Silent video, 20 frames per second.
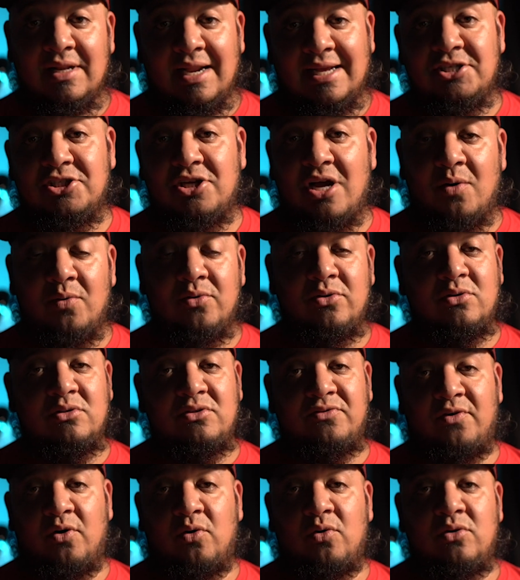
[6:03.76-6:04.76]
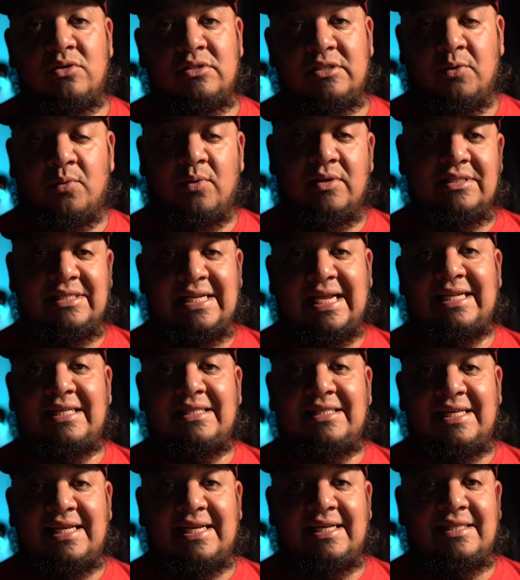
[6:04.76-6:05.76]
that I shot with those photos. There wasn't
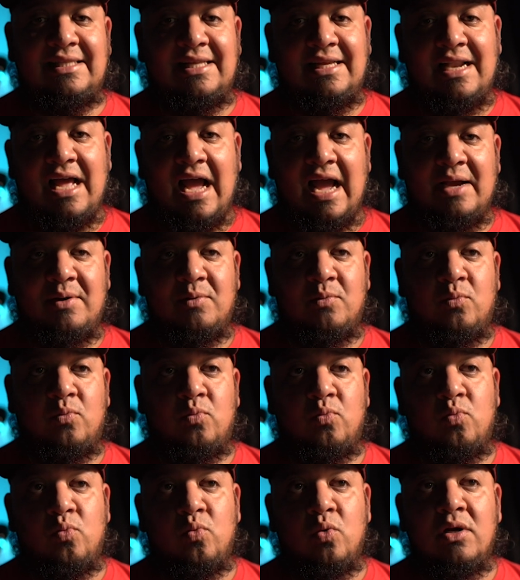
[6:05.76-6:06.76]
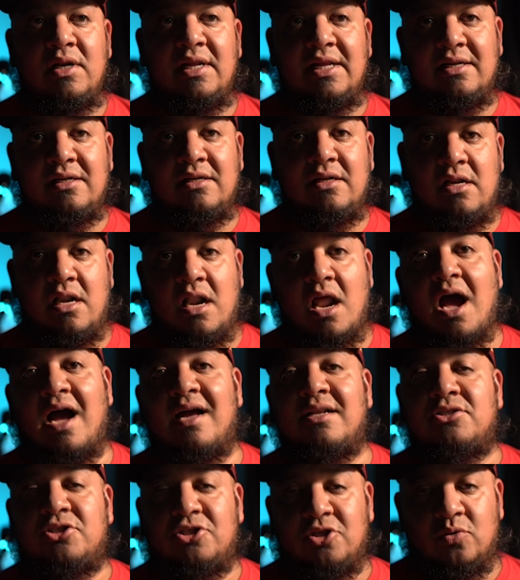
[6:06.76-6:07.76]
anything that I wouldn't
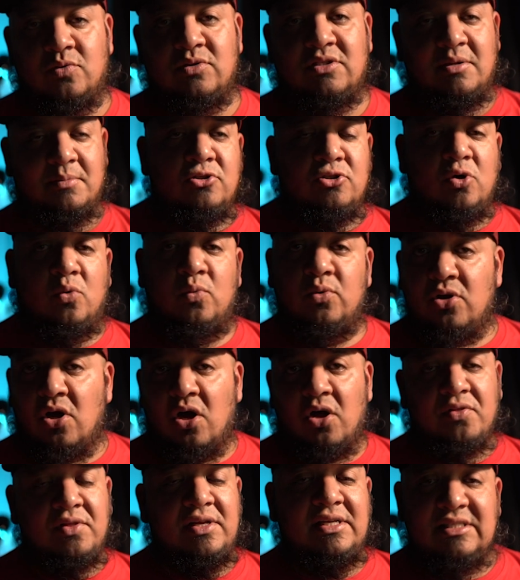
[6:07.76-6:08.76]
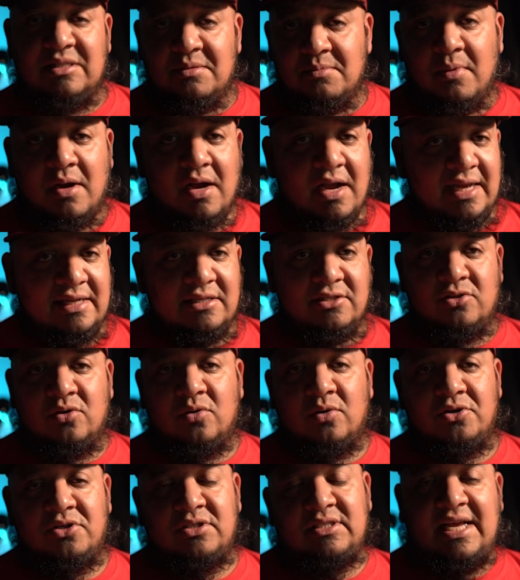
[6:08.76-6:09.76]
not show some. So with all this in mind,
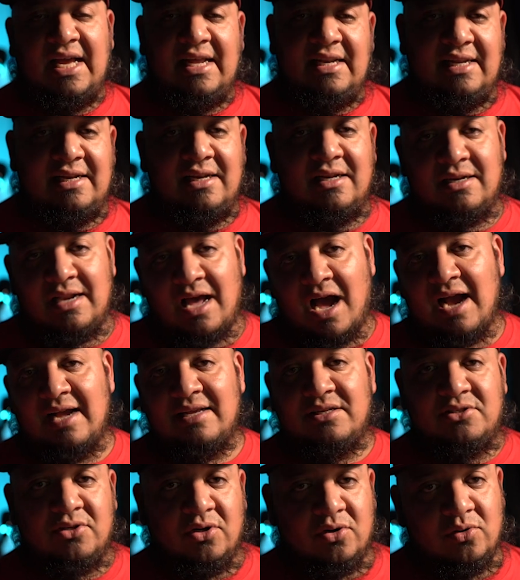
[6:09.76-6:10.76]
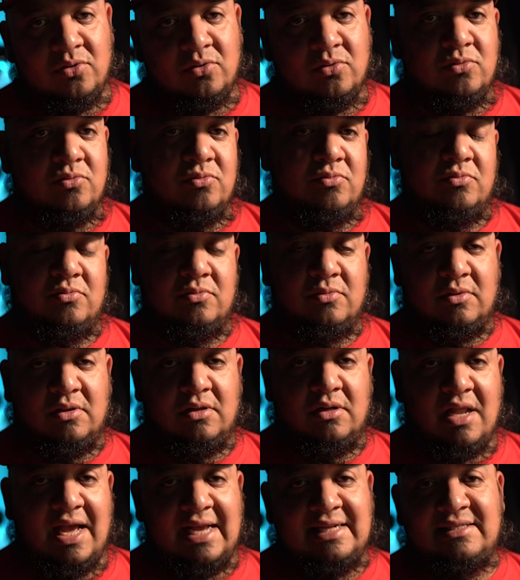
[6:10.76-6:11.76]
so understanding ISO,
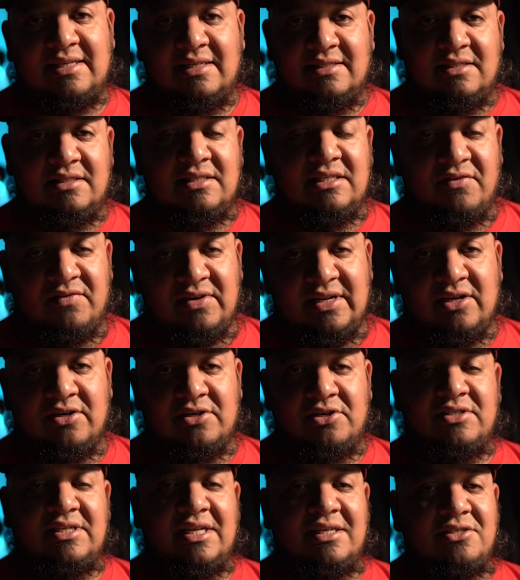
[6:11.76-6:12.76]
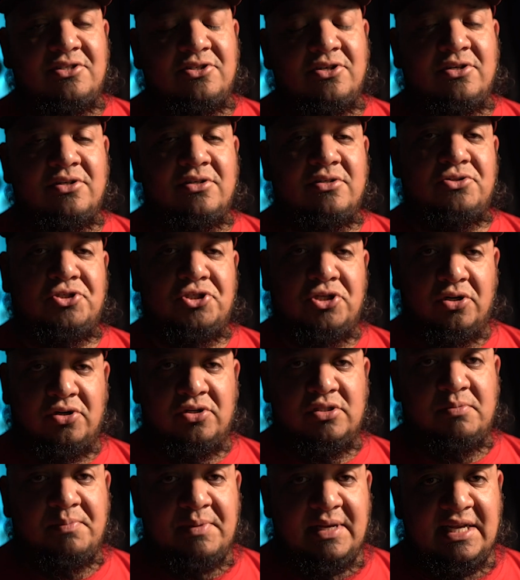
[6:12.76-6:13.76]
light sensitivity on your sensor,
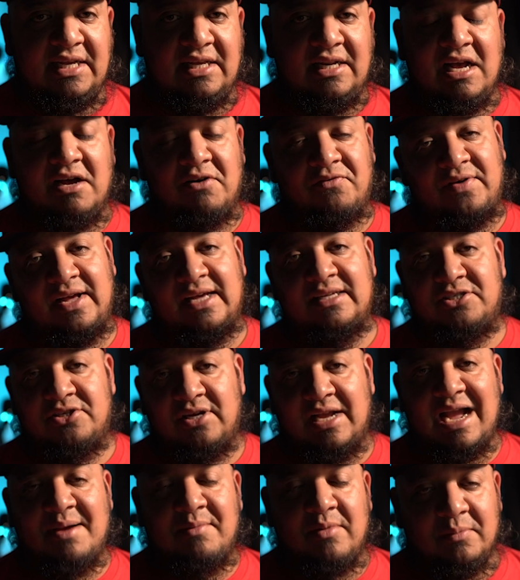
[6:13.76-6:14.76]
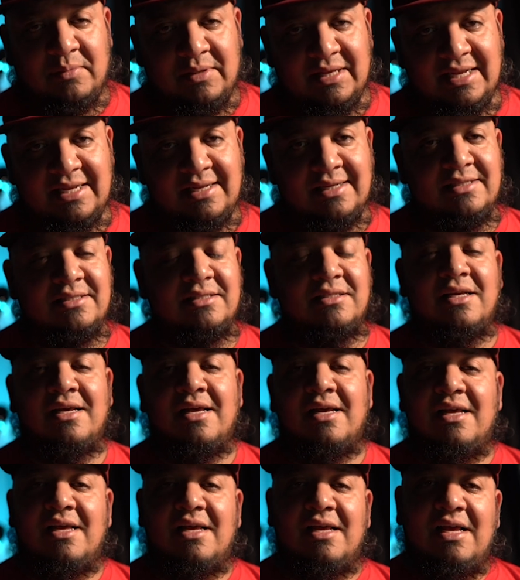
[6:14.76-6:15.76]
shutter speed, how fast your camera blinks,
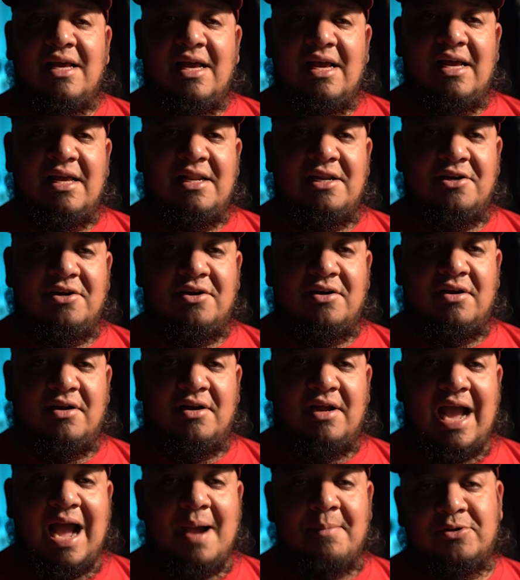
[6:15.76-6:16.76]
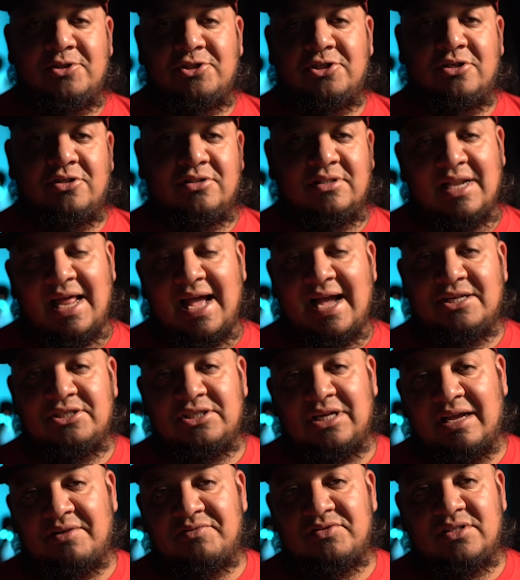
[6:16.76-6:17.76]
and your aperture
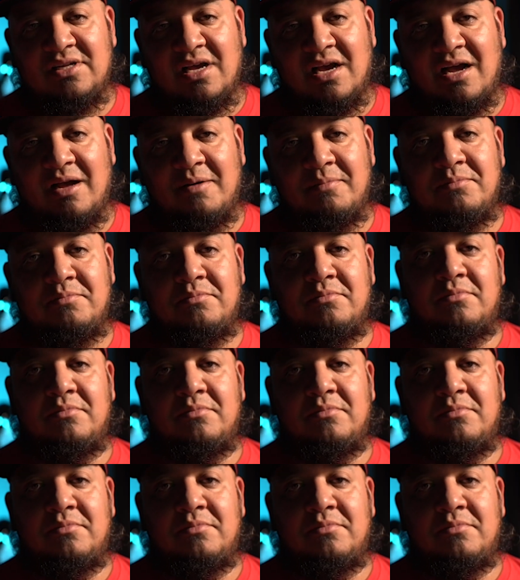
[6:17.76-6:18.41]
slash f-stop,